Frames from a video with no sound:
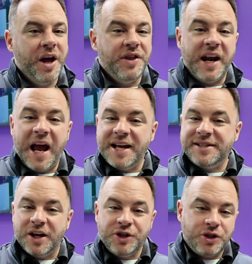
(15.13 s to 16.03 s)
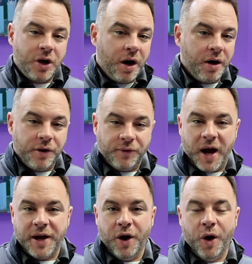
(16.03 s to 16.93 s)
that has a ton of
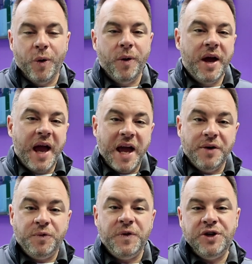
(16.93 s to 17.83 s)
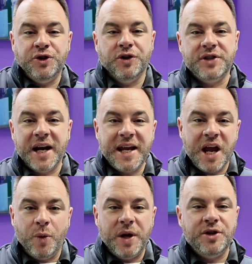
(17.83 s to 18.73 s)
I/O and features, and I
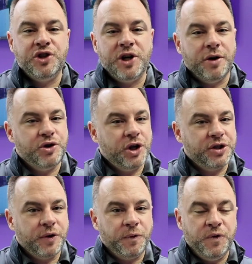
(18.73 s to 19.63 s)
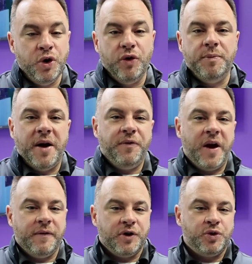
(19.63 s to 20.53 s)
can't wait to share just a few of my
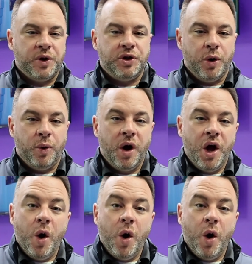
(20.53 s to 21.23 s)
favorites with you.